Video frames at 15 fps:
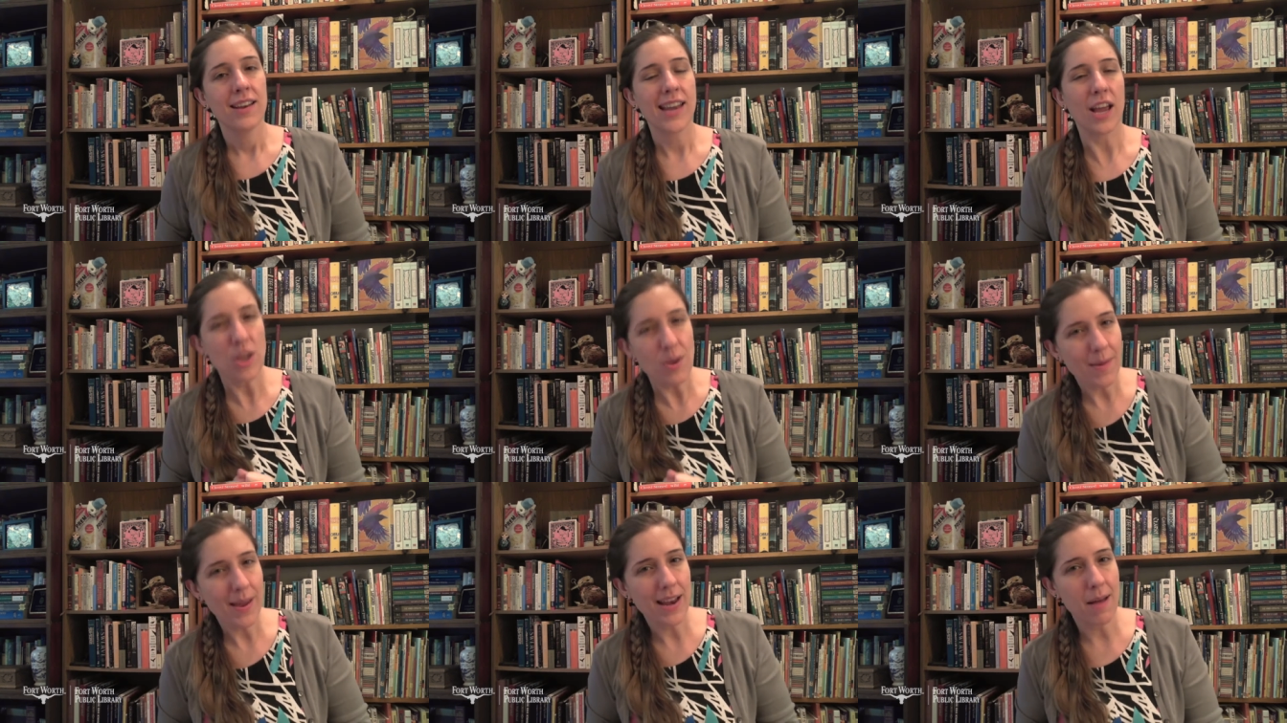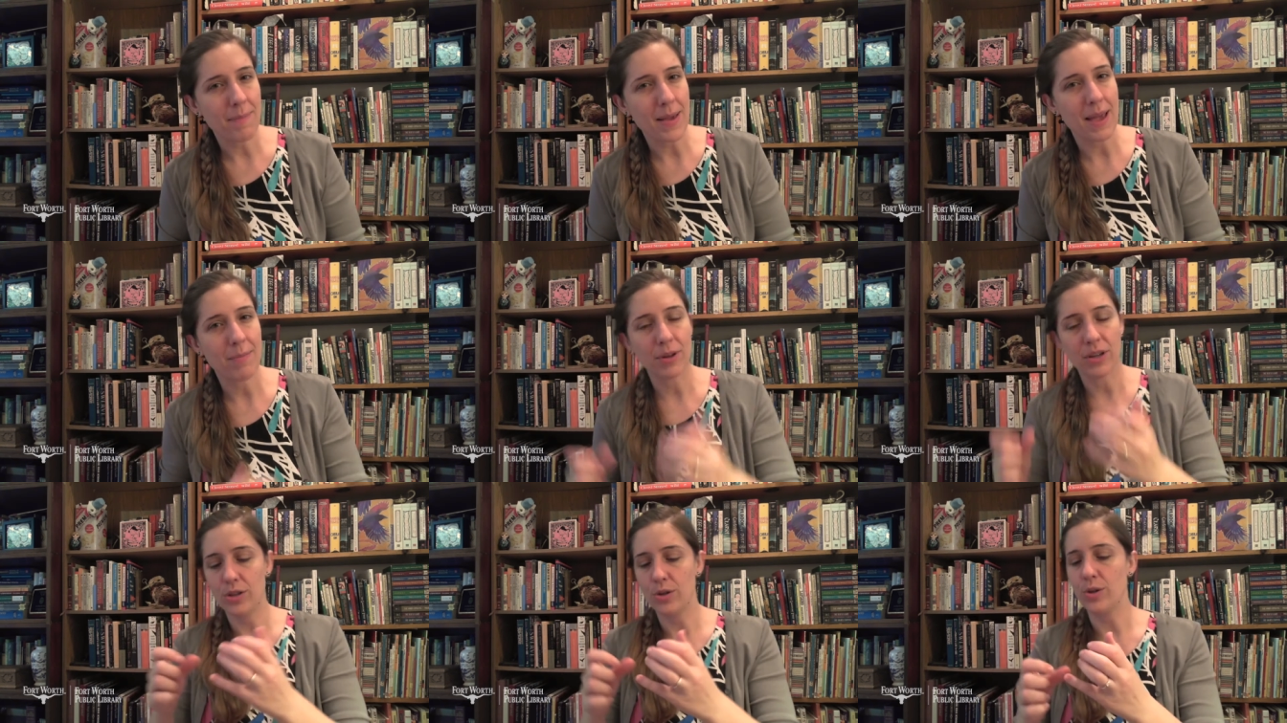Now, you may not be
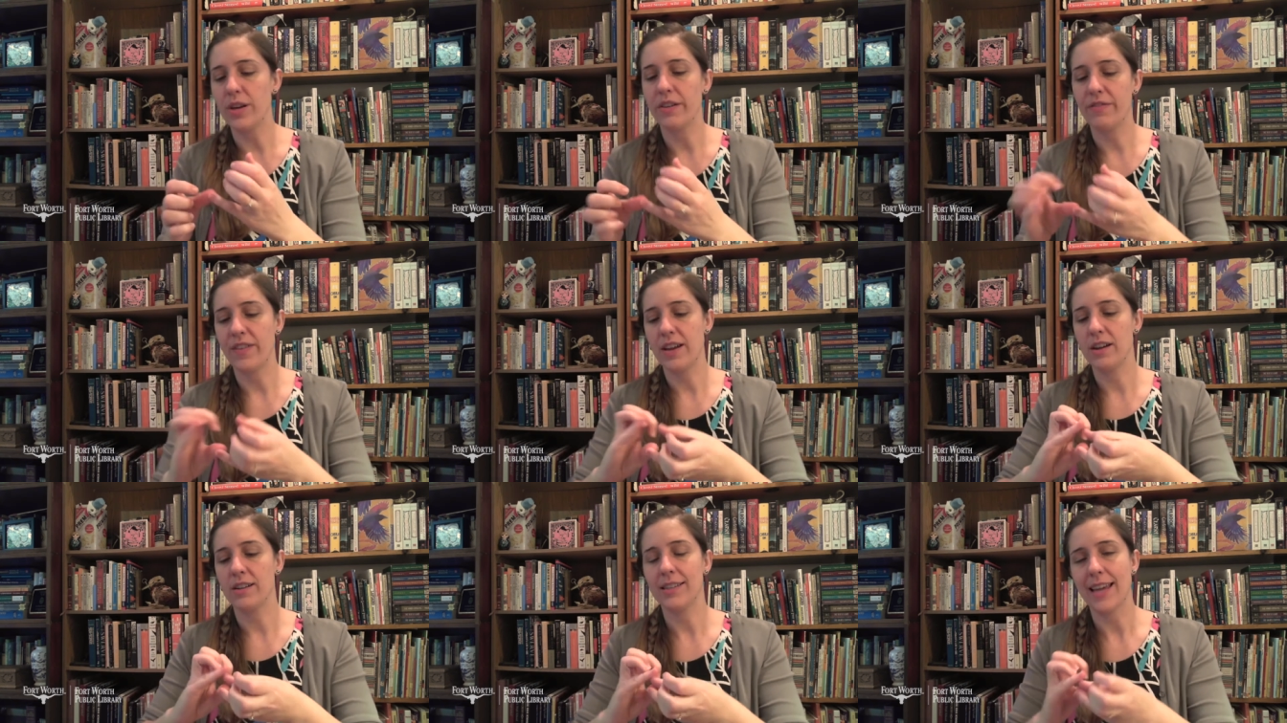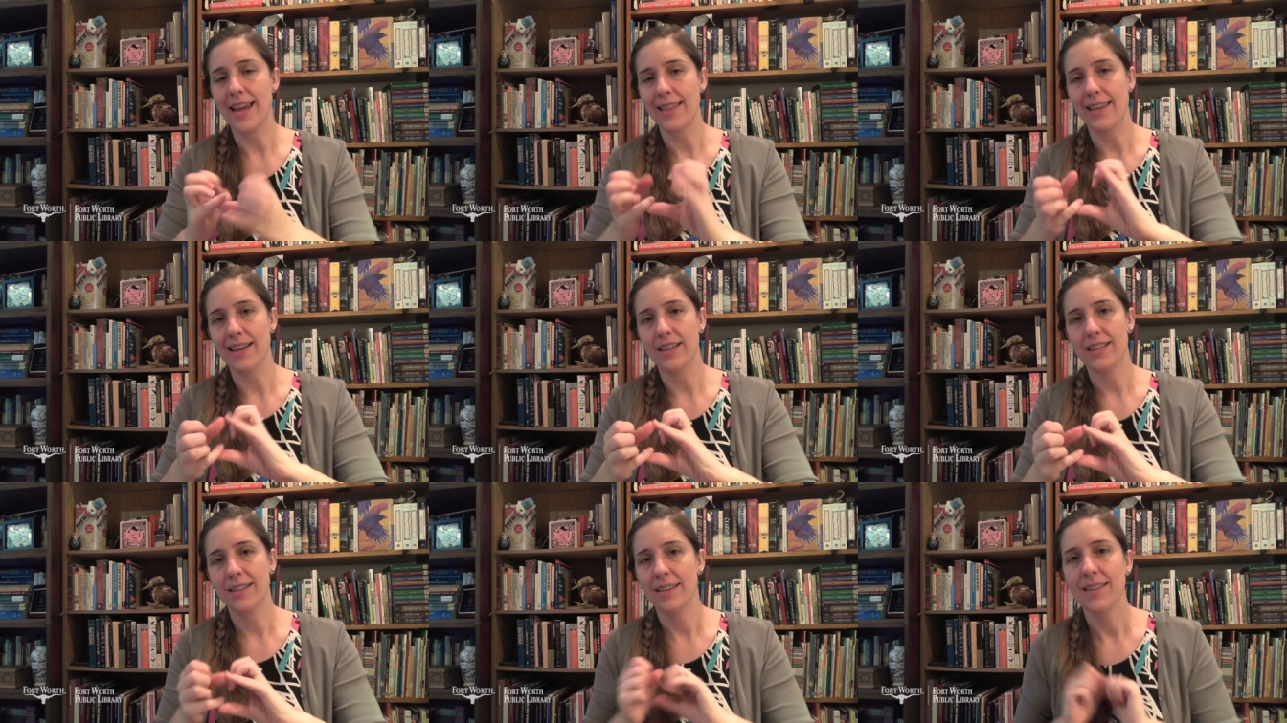able to do your fingers like
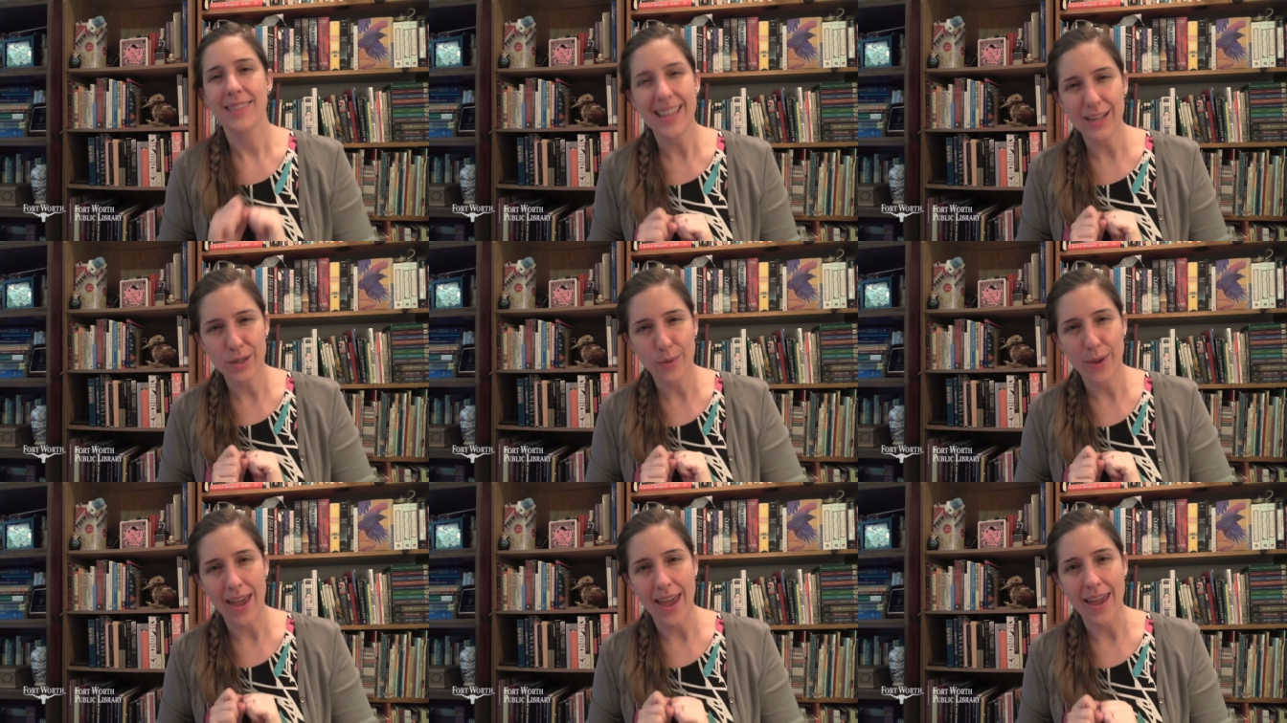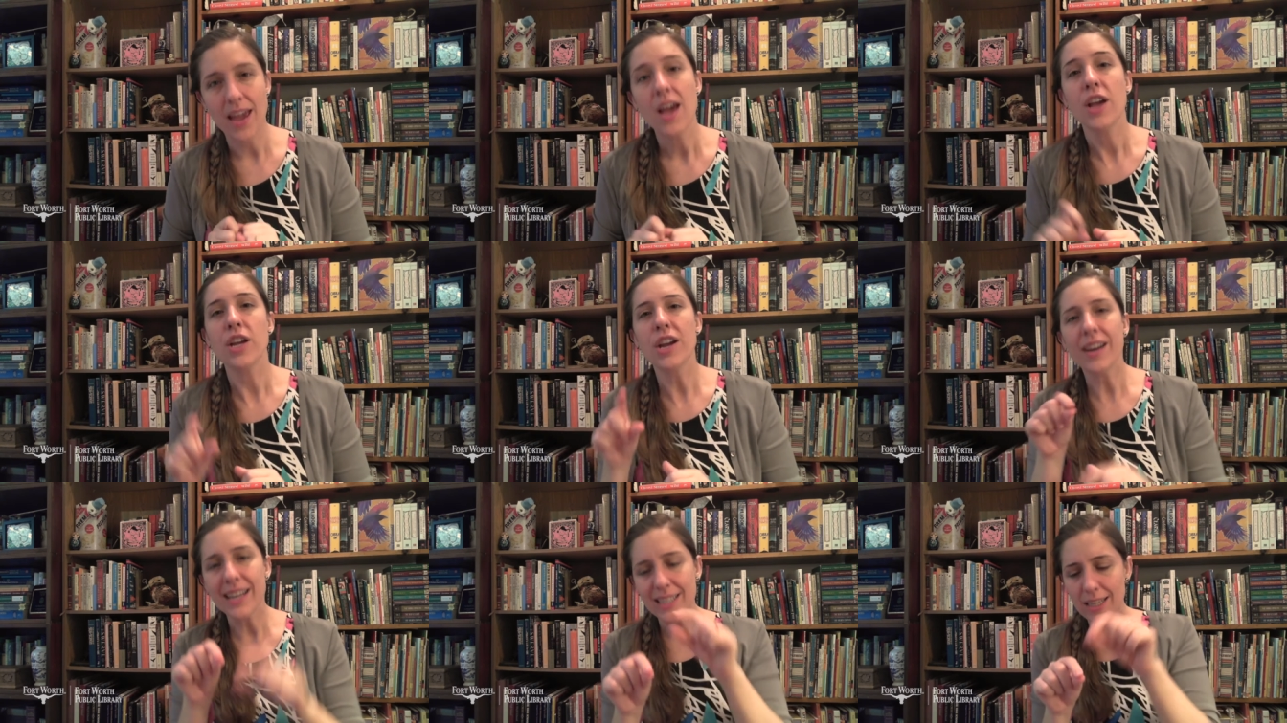this. That's okay.
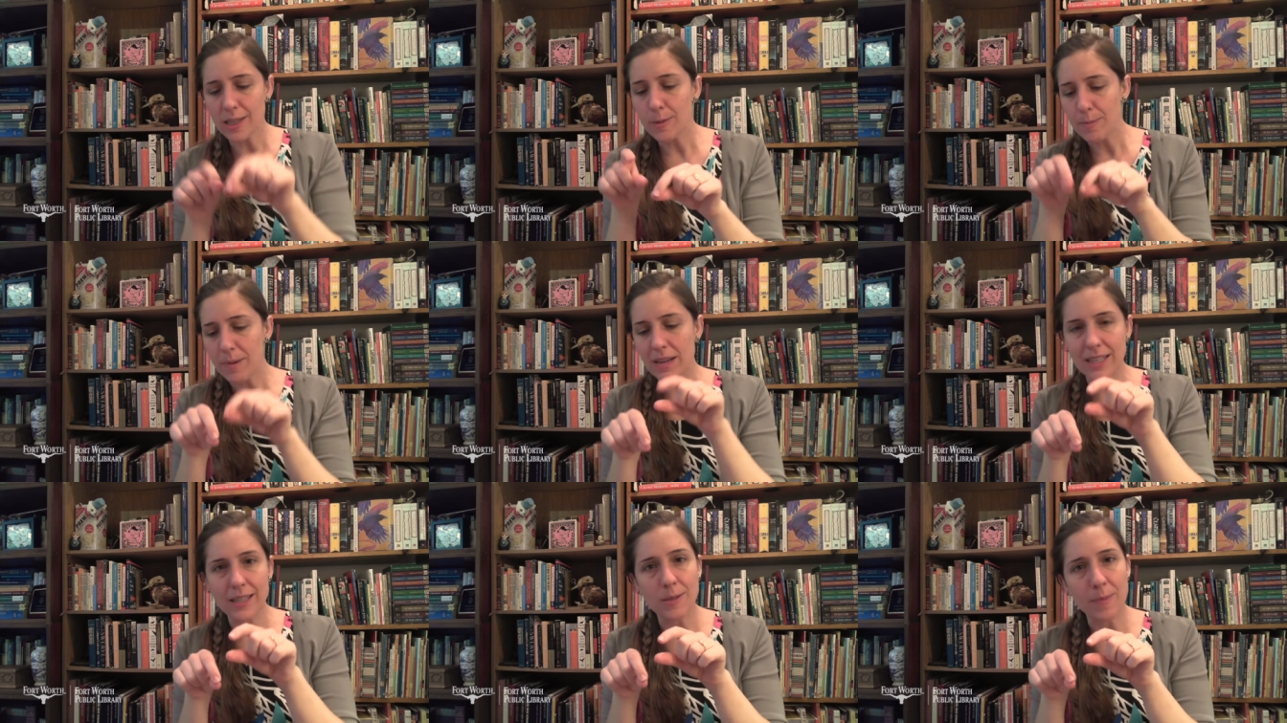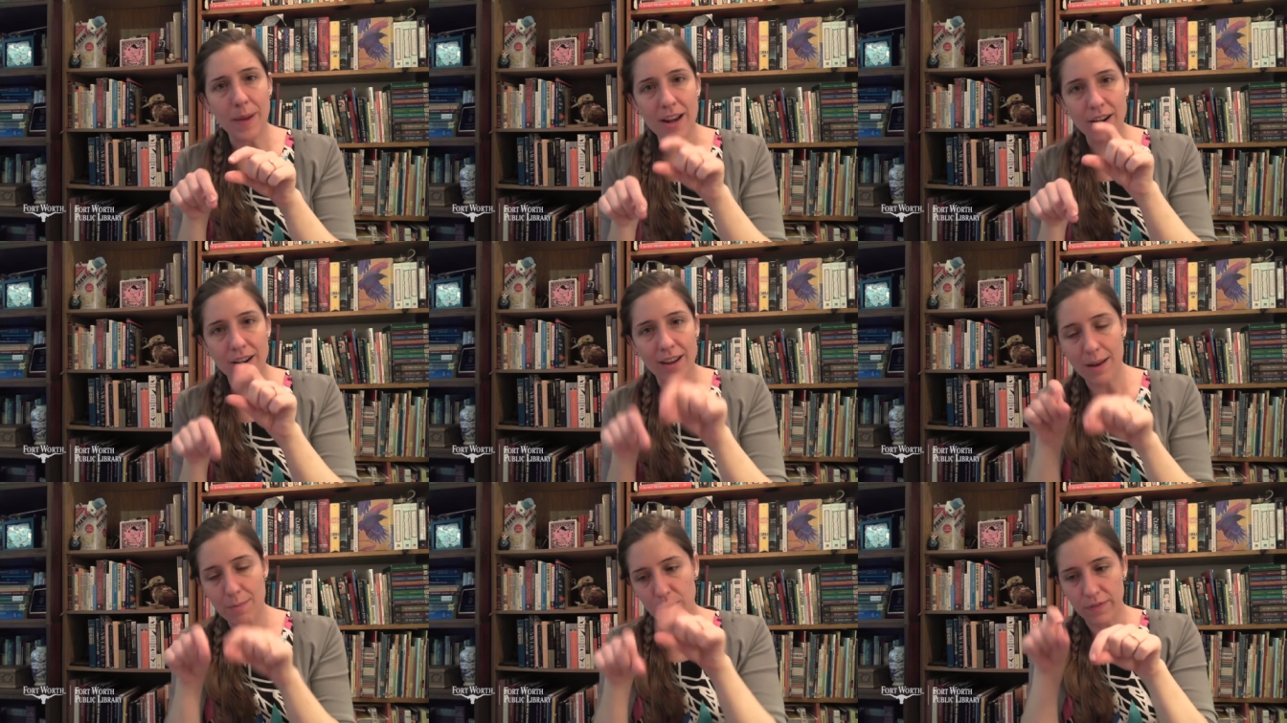Your itsy bitsy spider
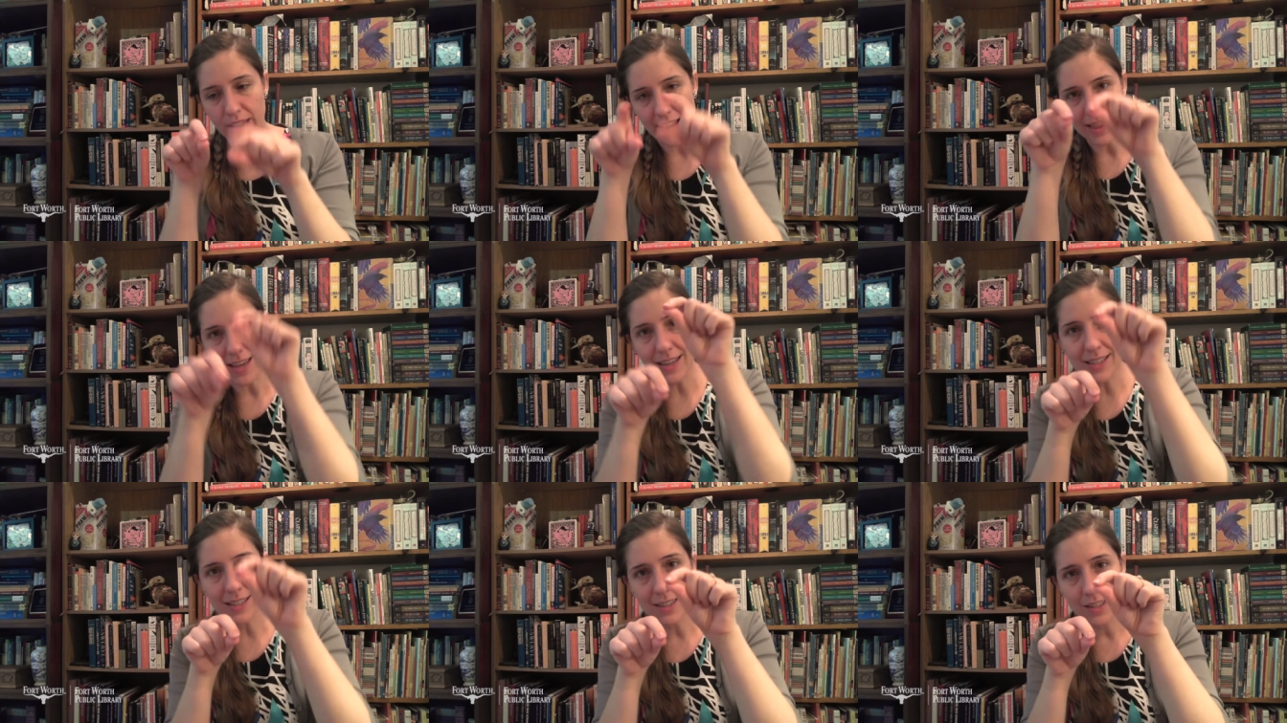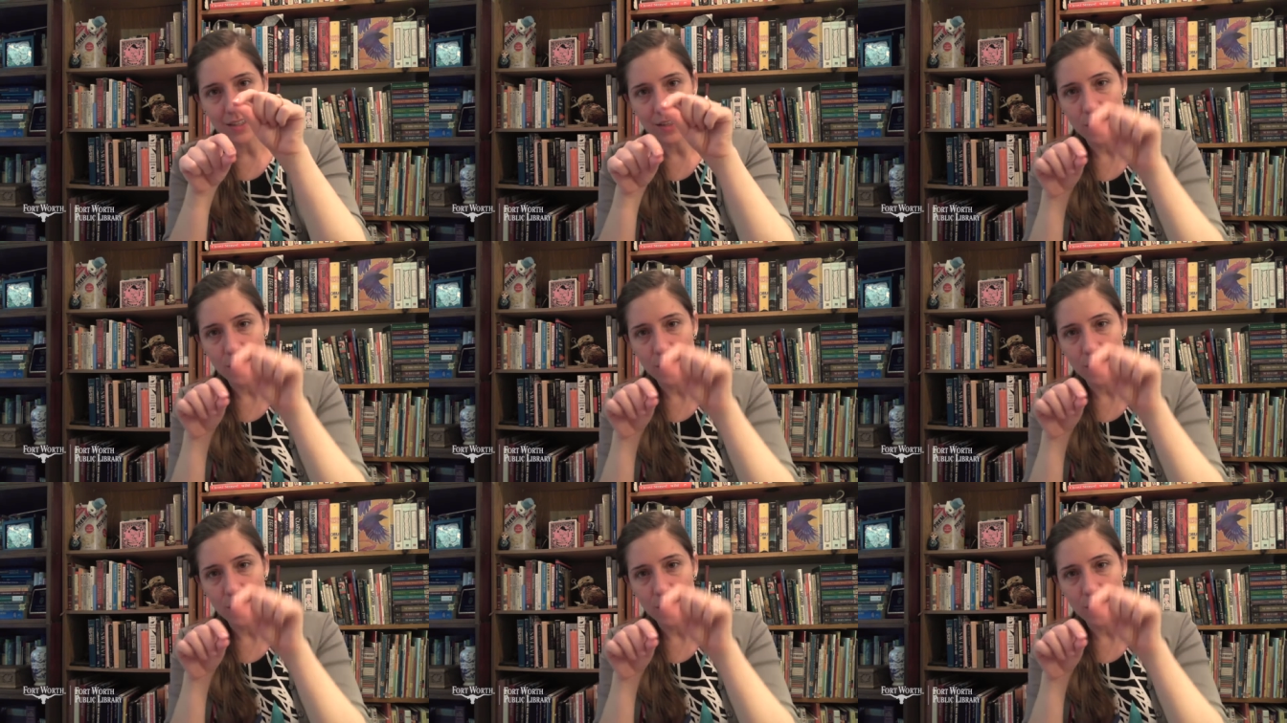can move like this